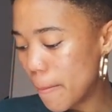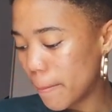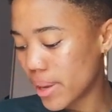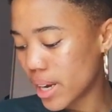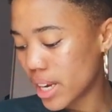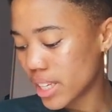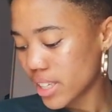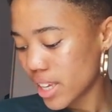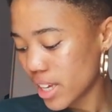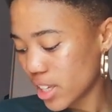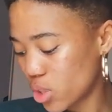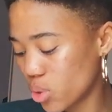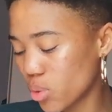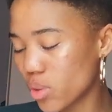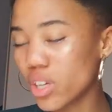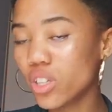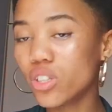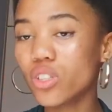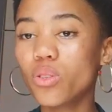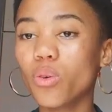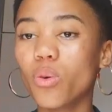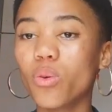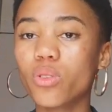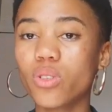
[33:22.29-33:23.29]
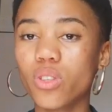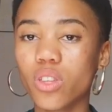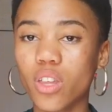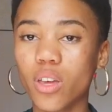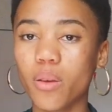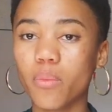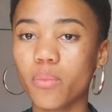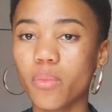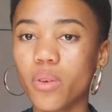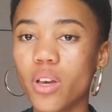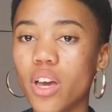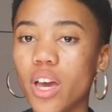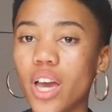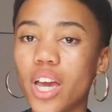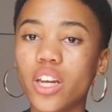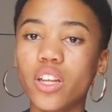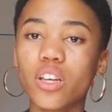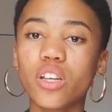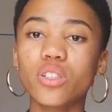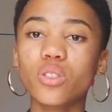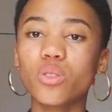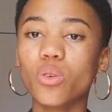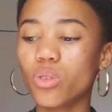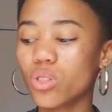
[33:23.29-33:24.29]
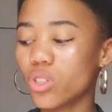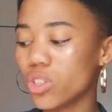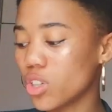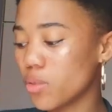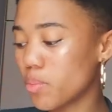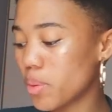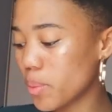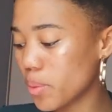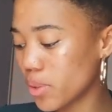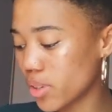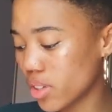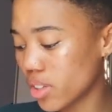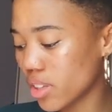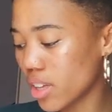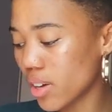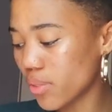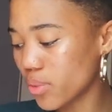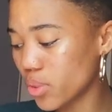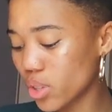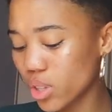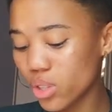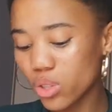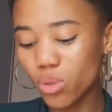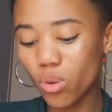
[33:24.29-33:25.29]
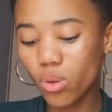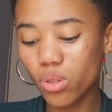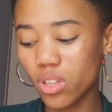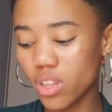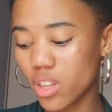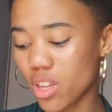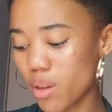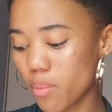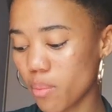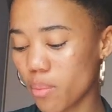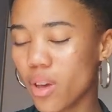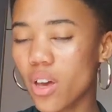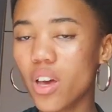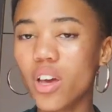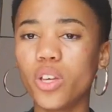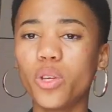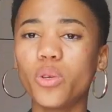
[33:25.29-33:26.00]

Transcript: but it's like you can talk to them and you can talk to your people you love you can talk to them